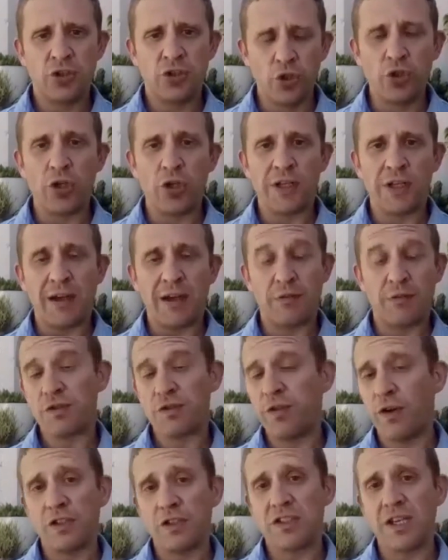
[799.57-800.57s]
do not have,
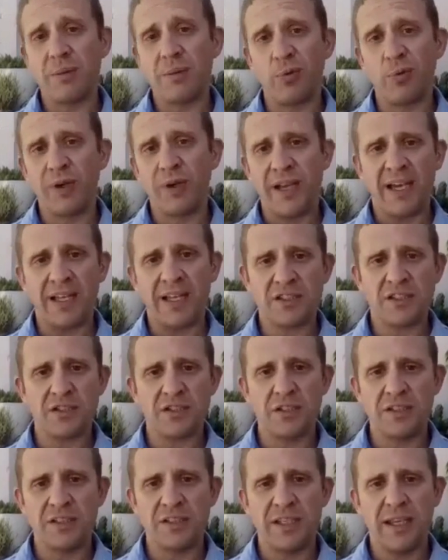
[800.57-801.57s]
as far as I'm aware, access
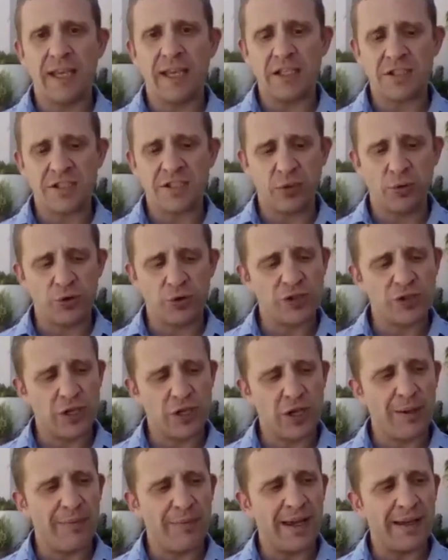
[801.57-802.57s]
to tear gas at all. So
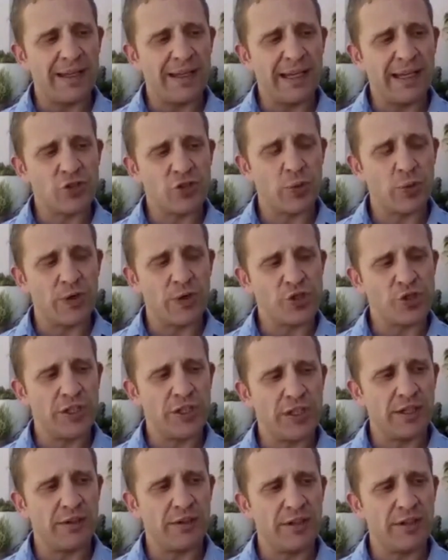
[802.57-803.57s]
now my next
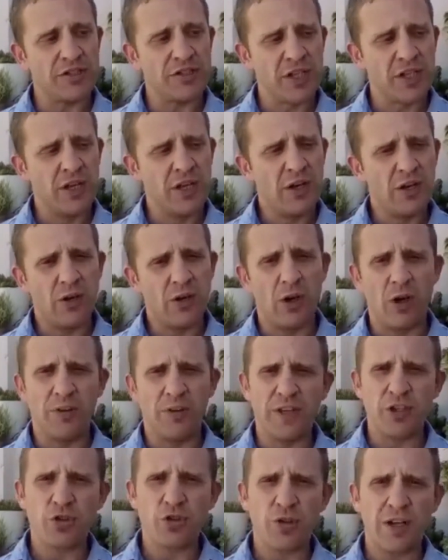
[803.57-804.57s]
question here is,
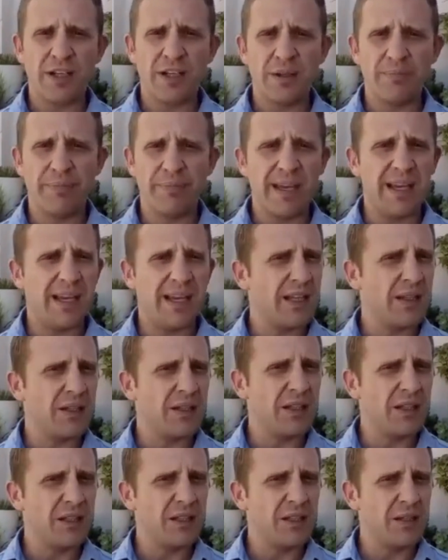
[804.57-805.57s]
are they trying to
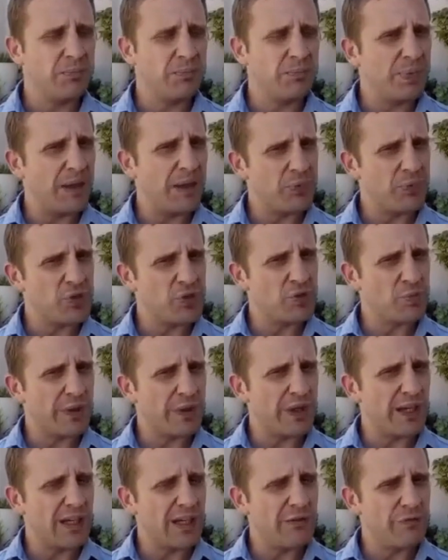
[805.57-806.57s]
ban pepper
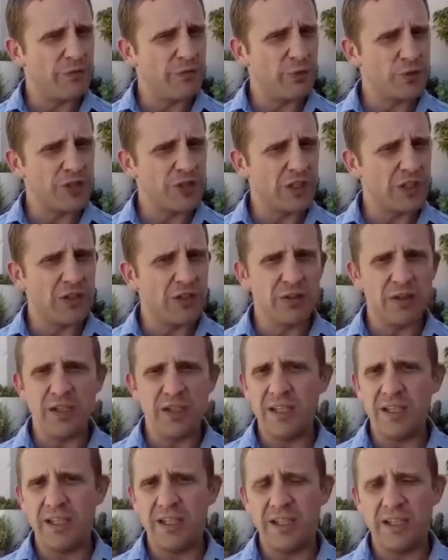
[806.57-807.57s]
spray for
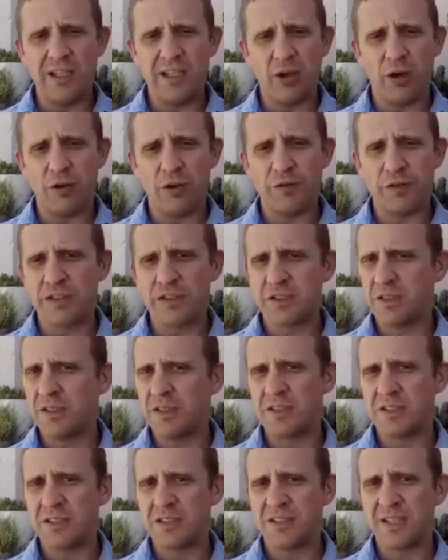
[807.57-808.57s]
security
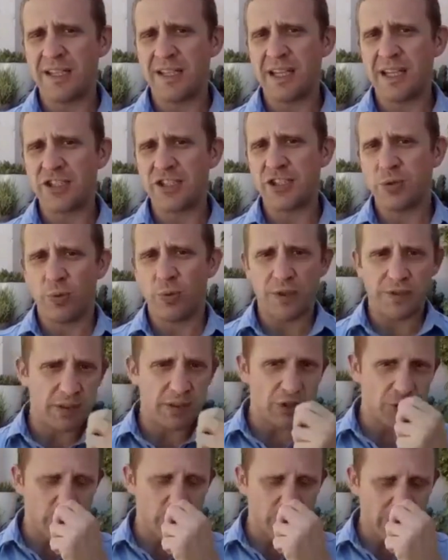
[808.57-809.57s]
officers? Is that actually what
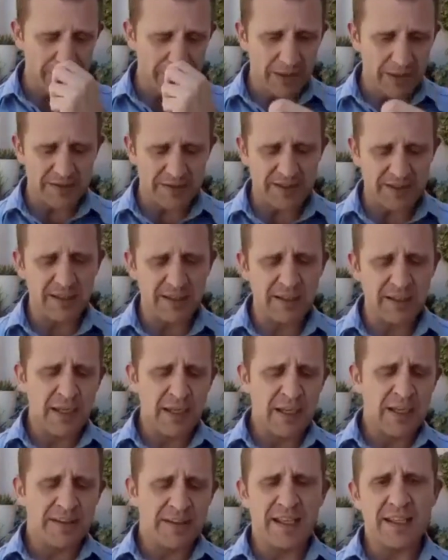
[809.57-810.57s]
they're talking about here?
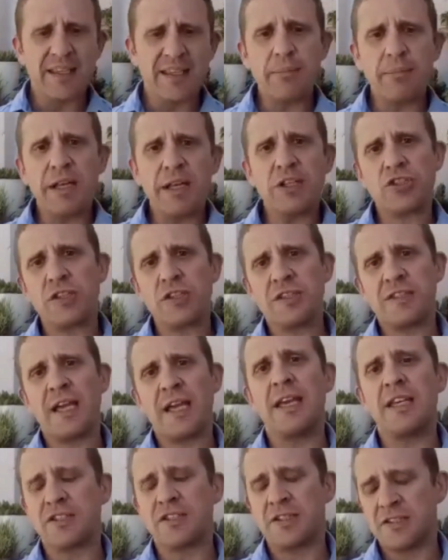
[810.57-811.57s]
Then they mentioned
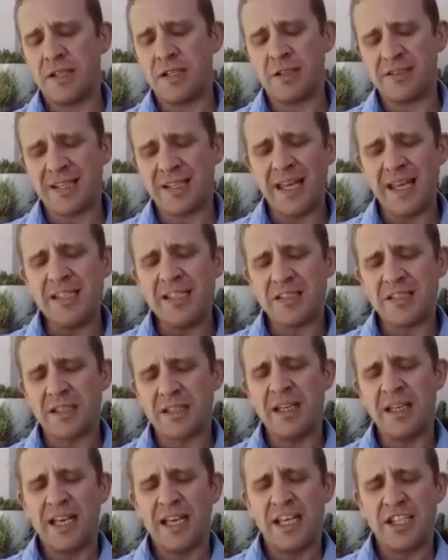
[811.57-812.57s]
tasers. Now,
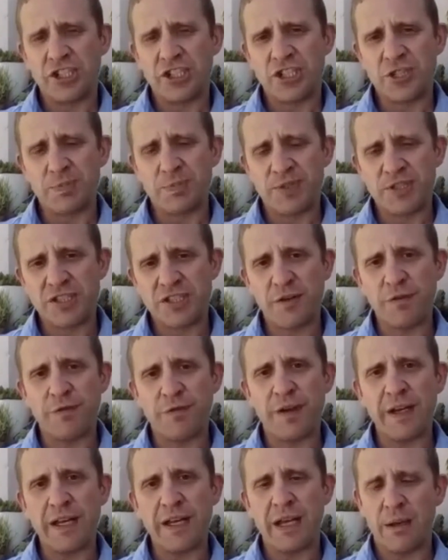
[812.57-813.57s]
taser is a
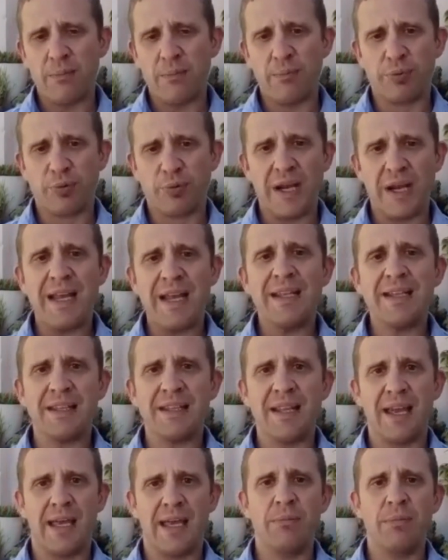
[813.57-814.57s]
specific
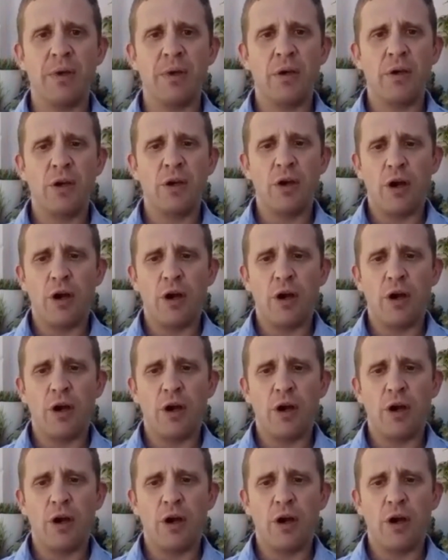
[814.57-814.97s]
brand name